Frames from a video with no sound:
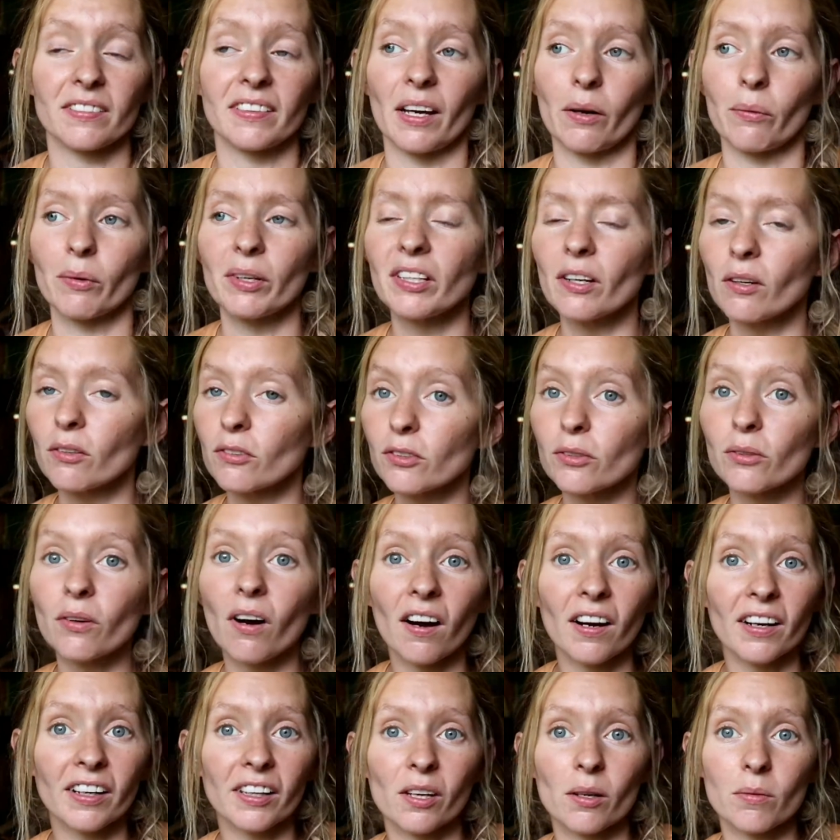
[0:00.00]
Now, we don't do
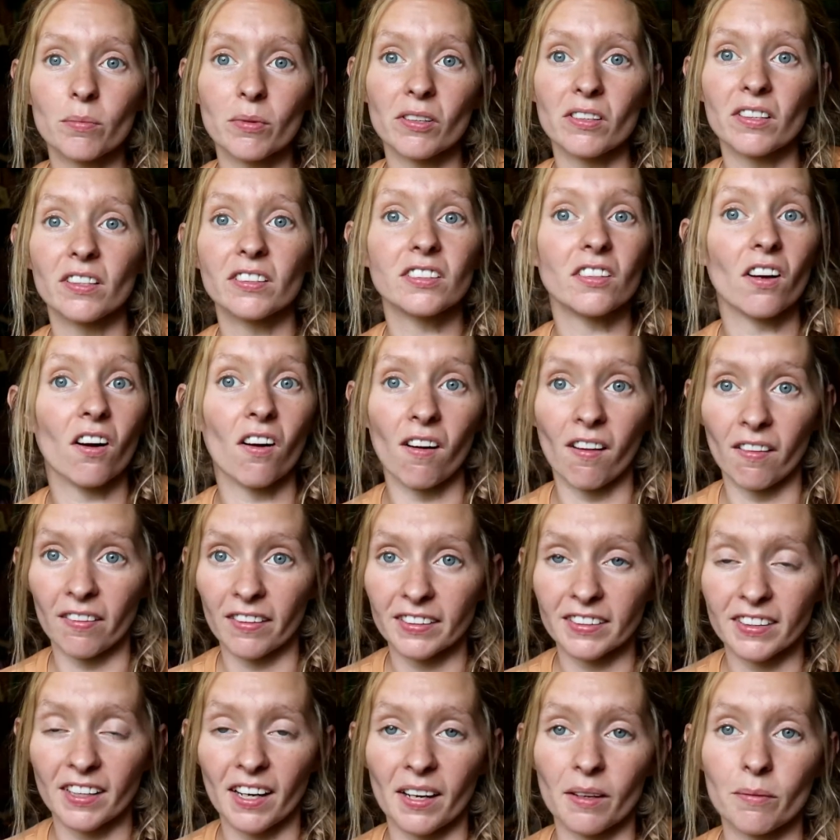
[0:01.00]
audiobooks all
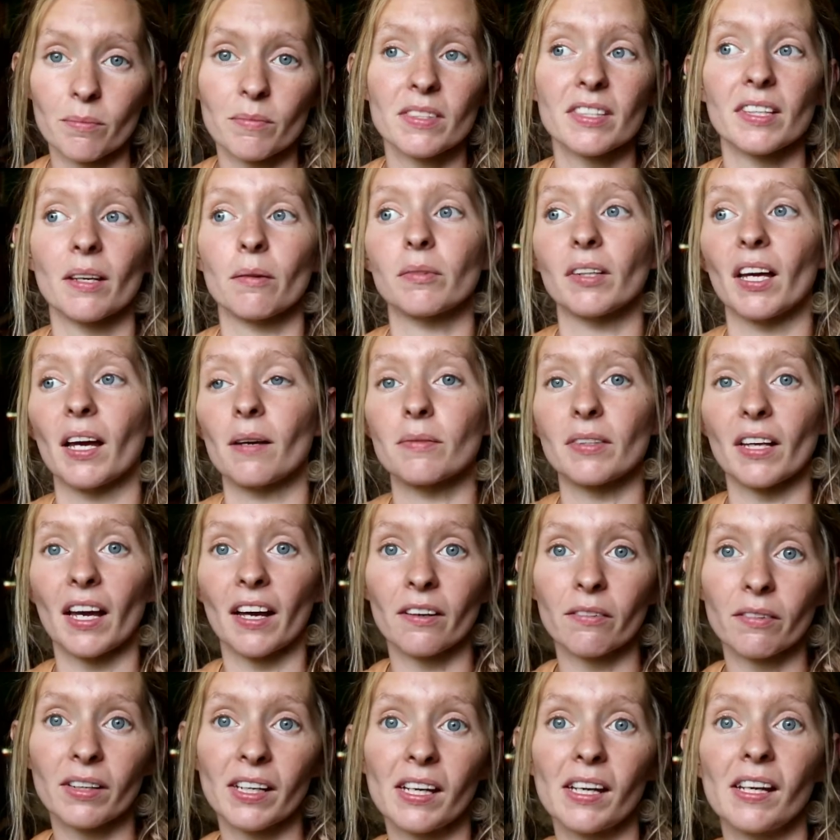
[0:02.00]
the time. Sometimes I
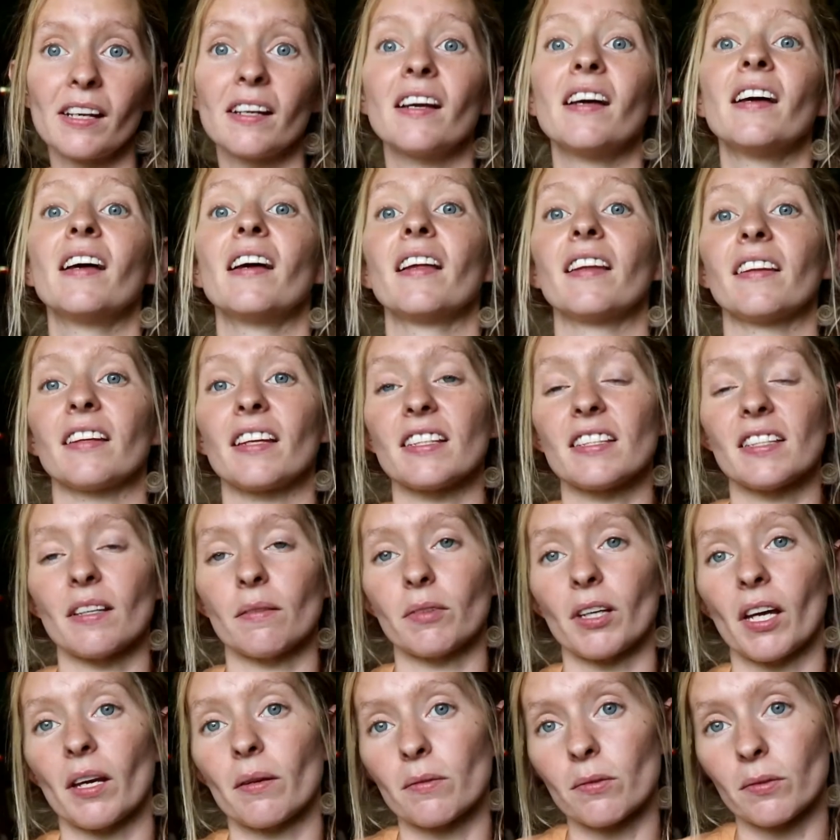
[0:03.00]
read, then
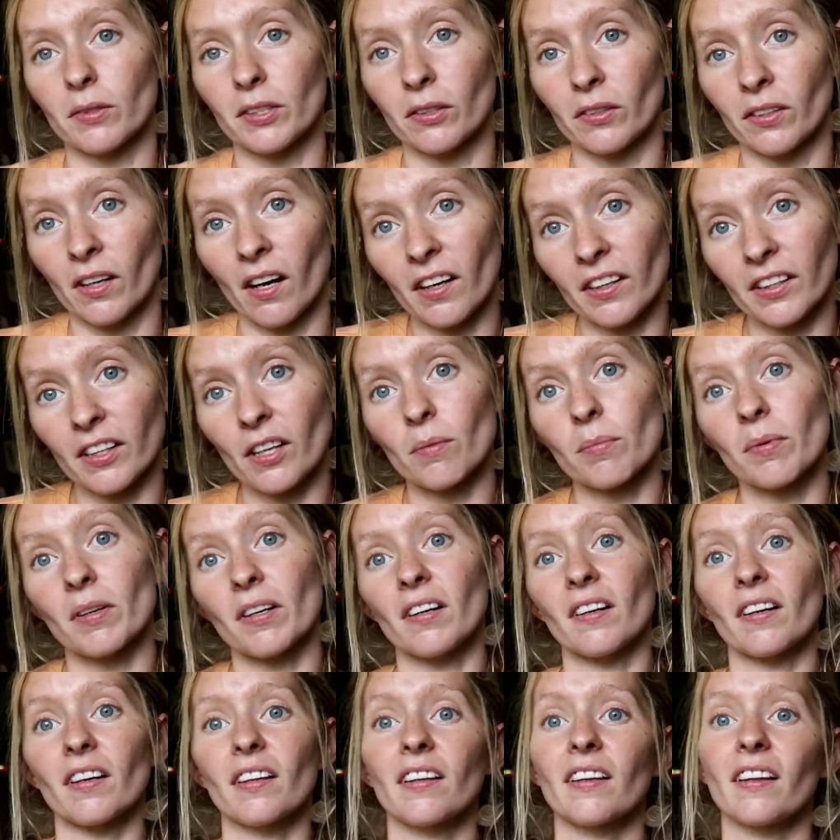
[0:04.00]
sometimes we do an
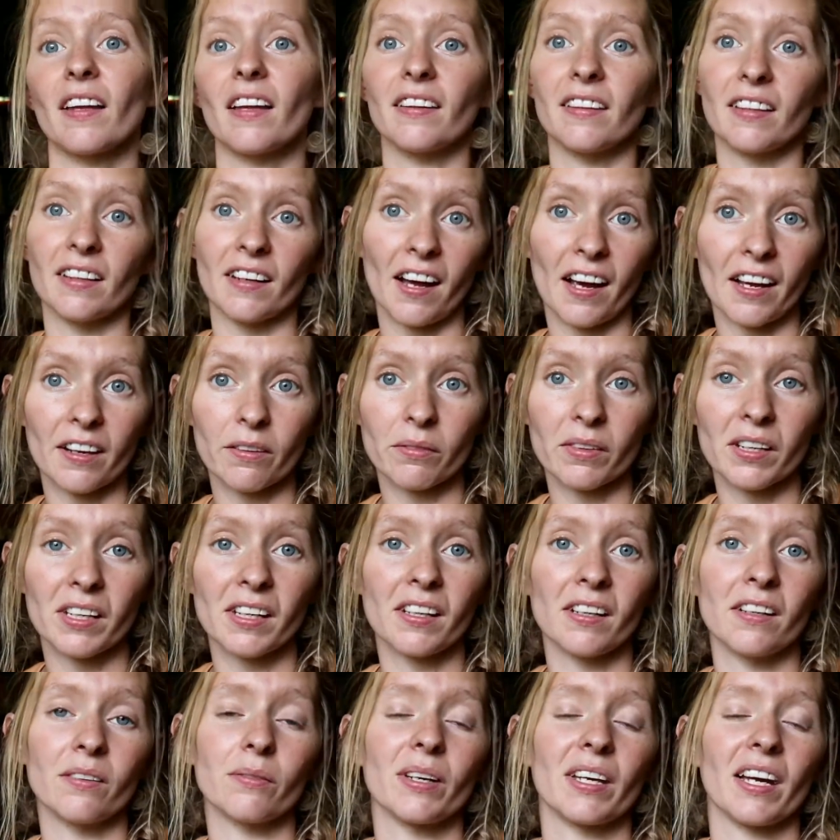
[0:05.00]
audiobook, and then I
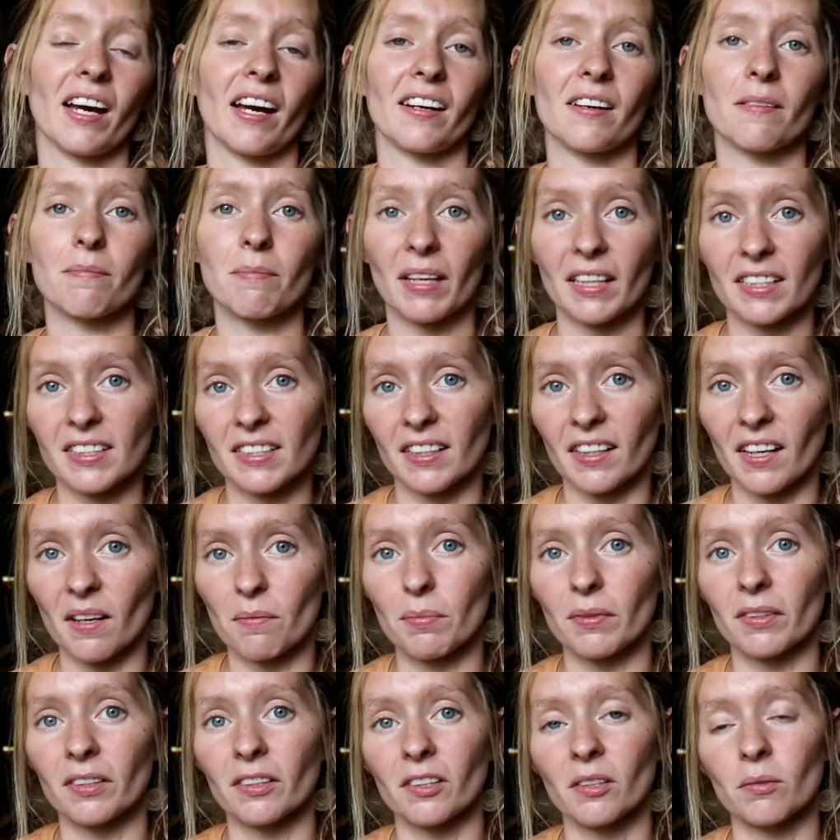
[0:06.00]
read. We kind of mix it
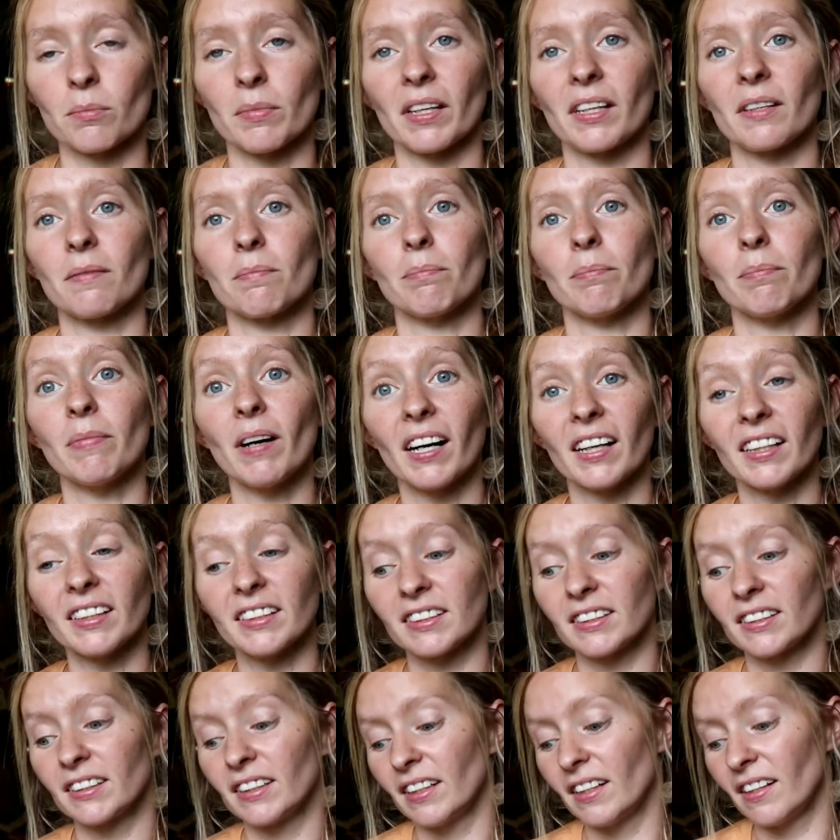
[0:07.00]
up a little bit.
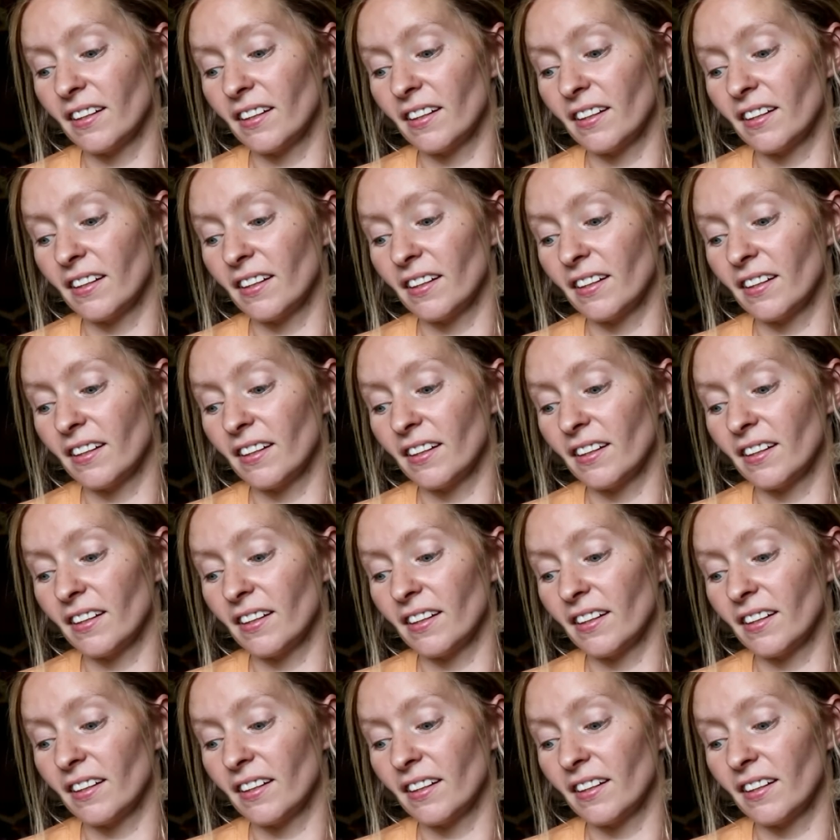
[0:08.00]
But